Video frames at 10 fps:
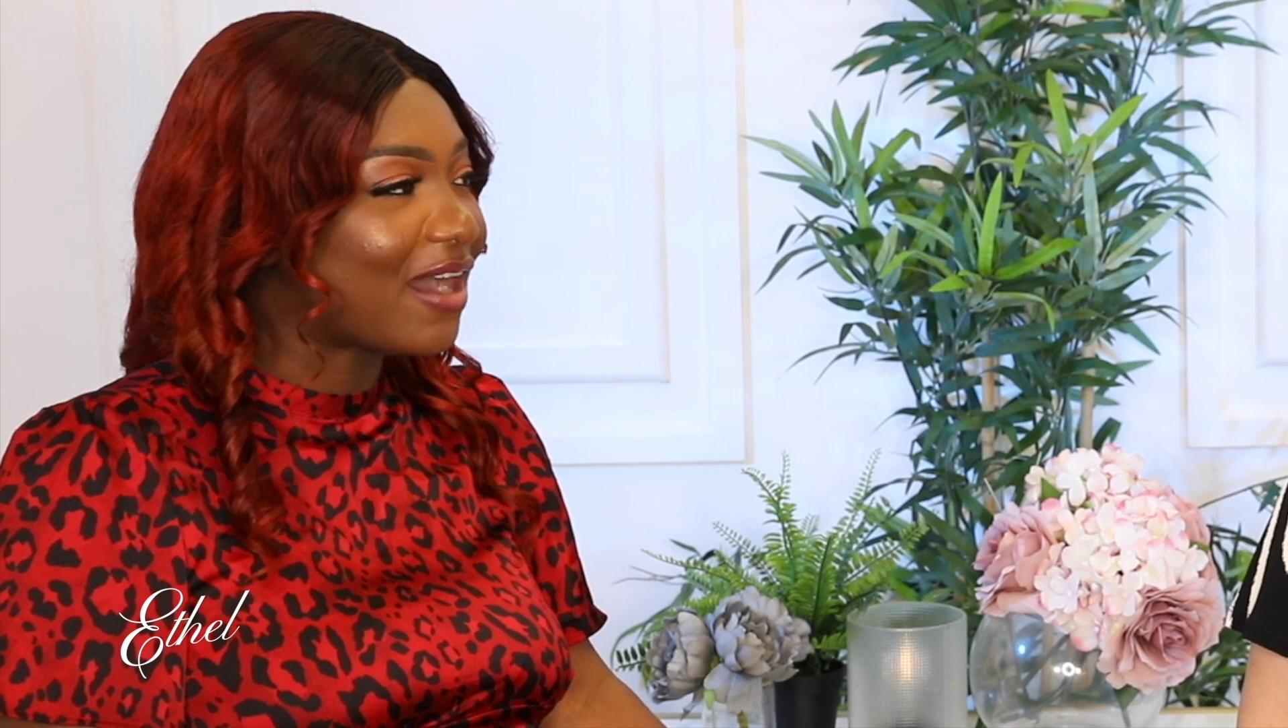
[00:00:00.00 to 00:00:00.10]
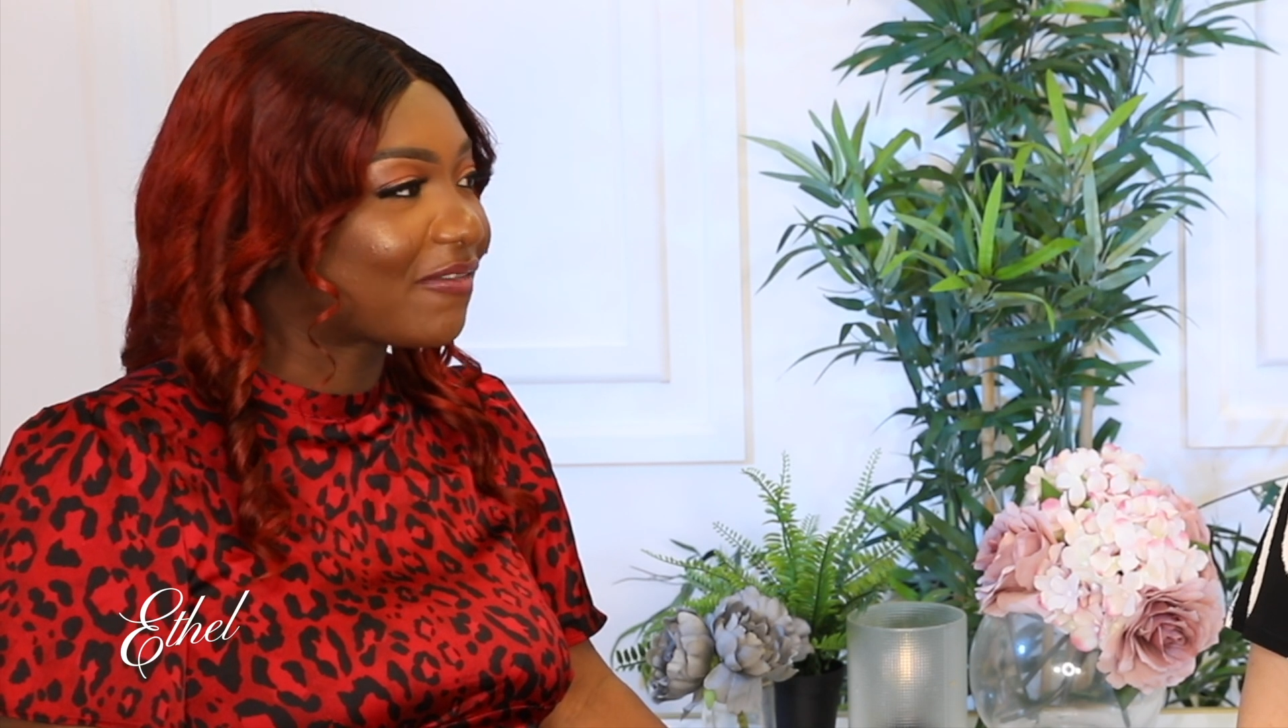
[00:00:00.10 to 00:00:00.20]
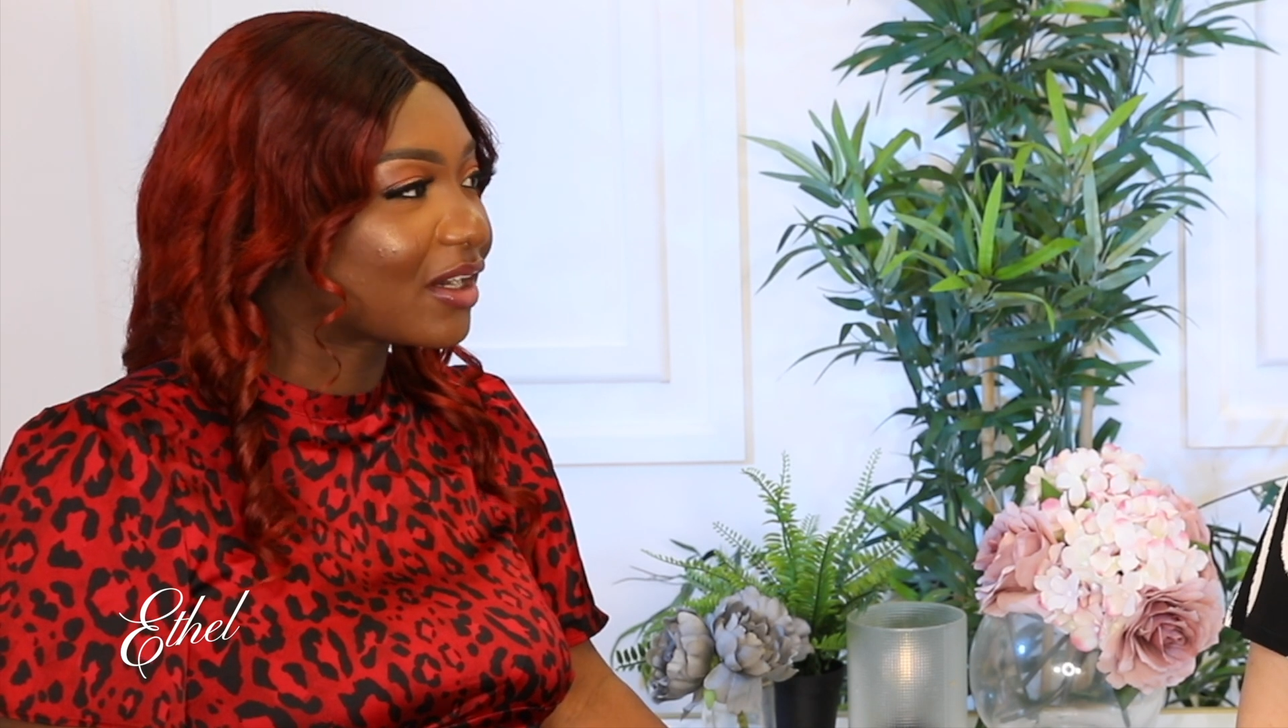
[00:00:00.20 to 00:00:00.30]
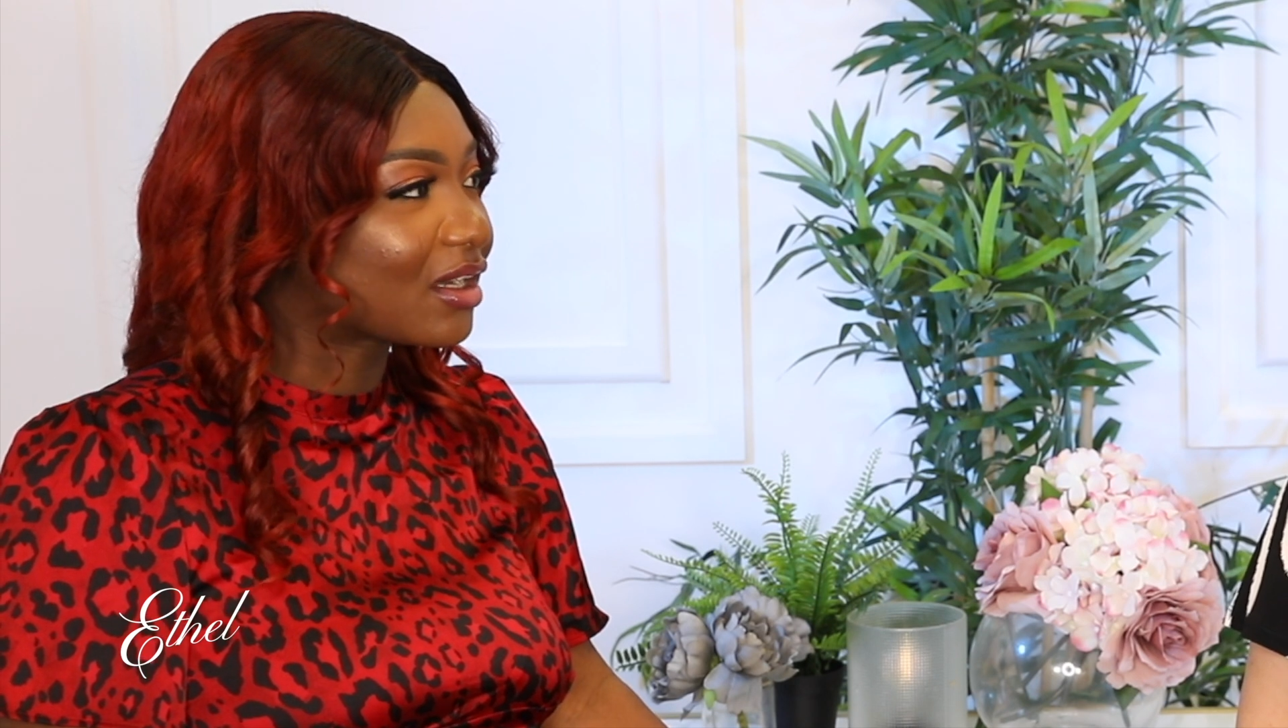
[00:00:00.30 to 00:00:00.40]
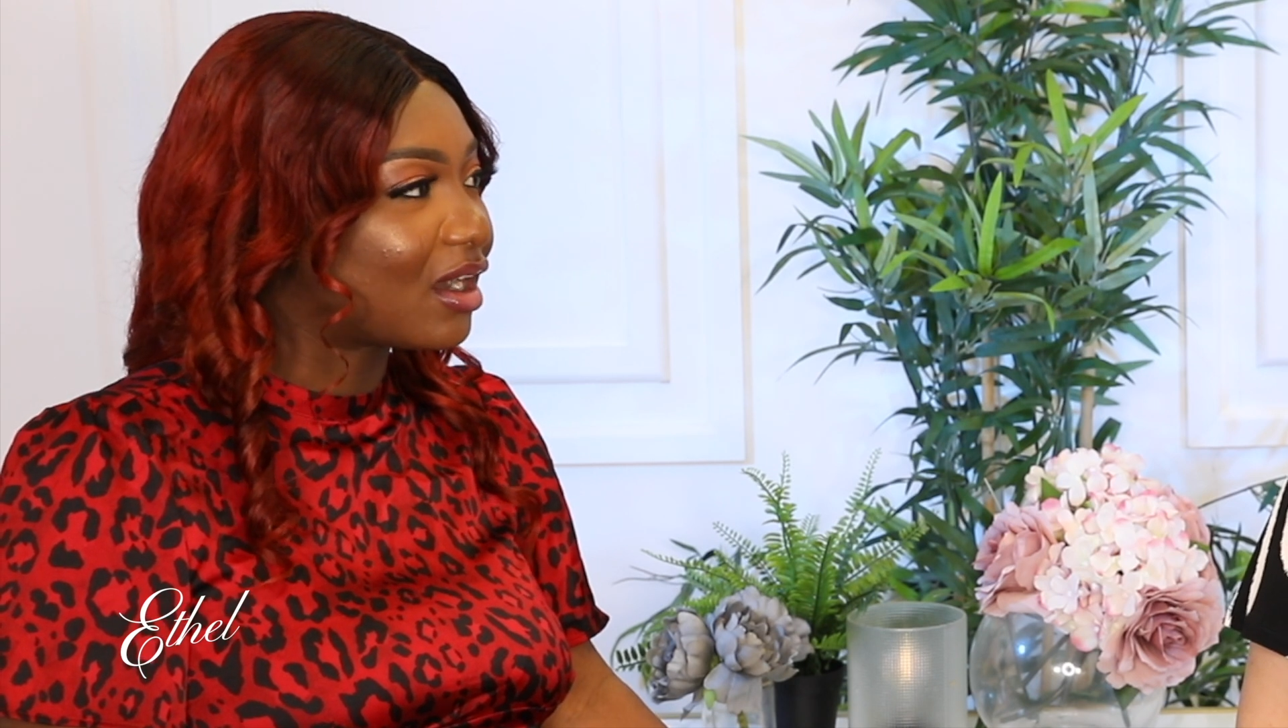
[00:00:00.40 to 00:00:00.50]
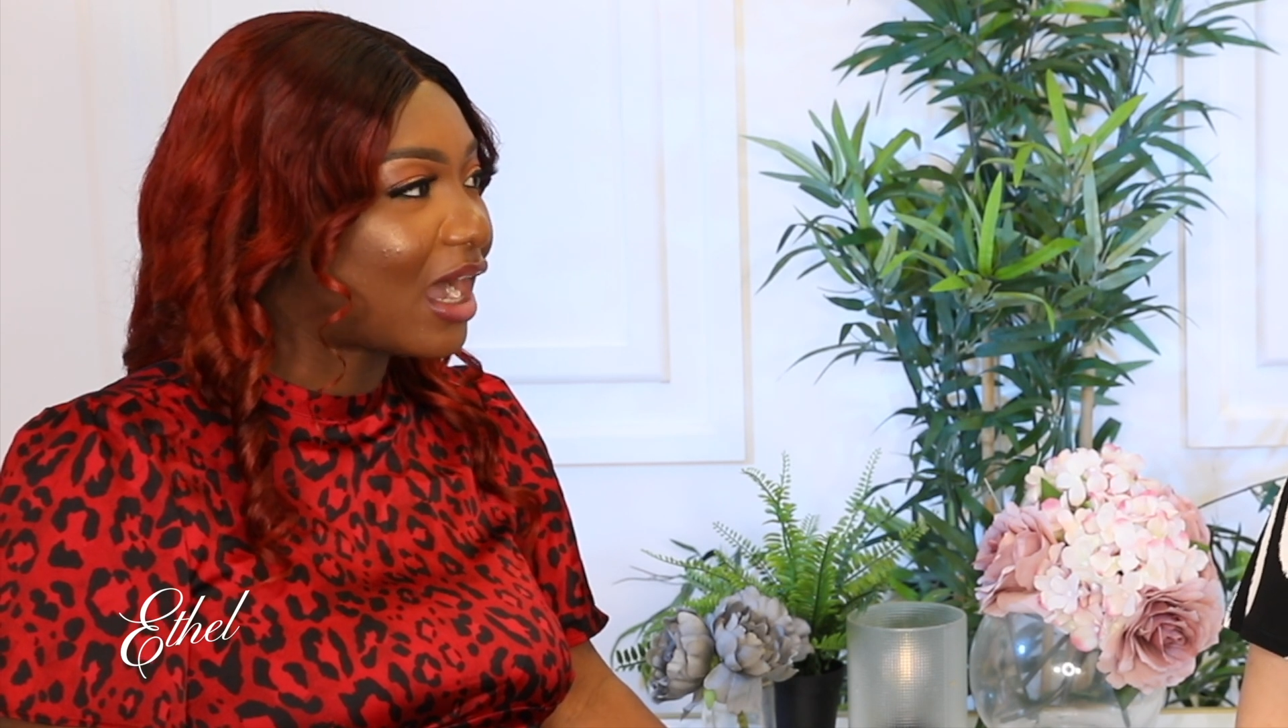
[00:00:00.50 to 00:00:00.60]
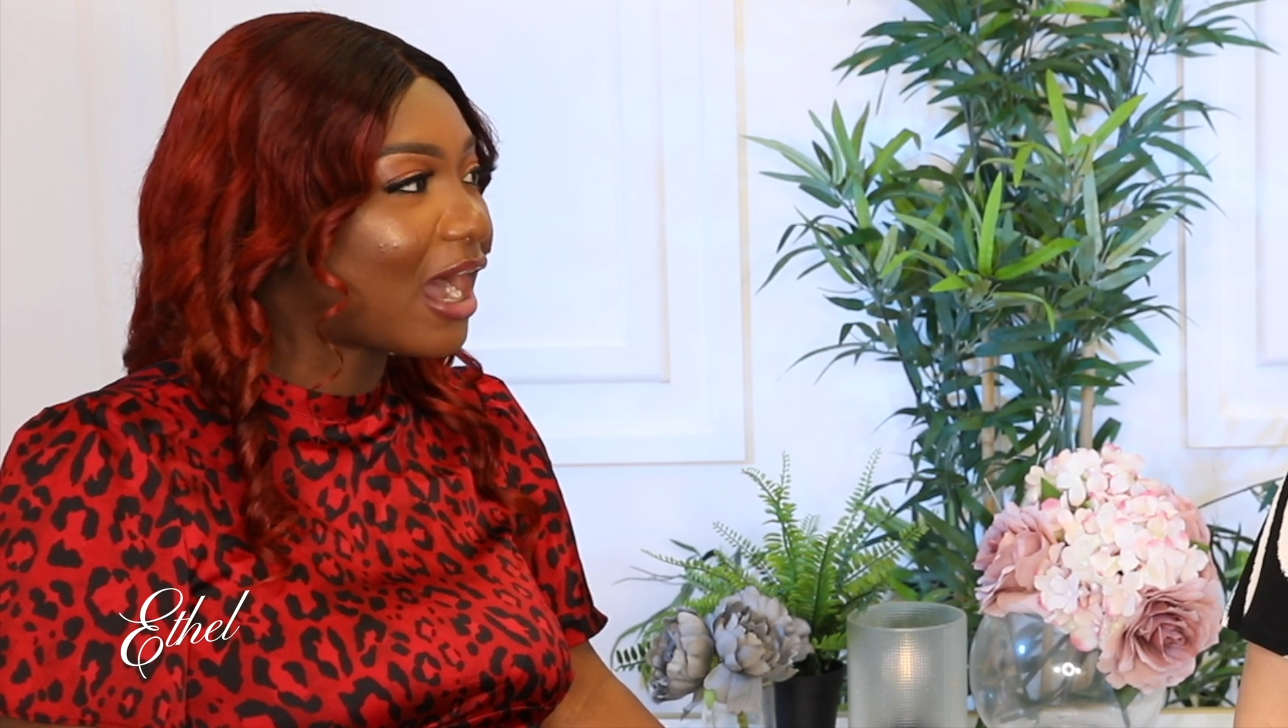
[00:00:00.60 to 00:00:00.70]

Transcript: Africa,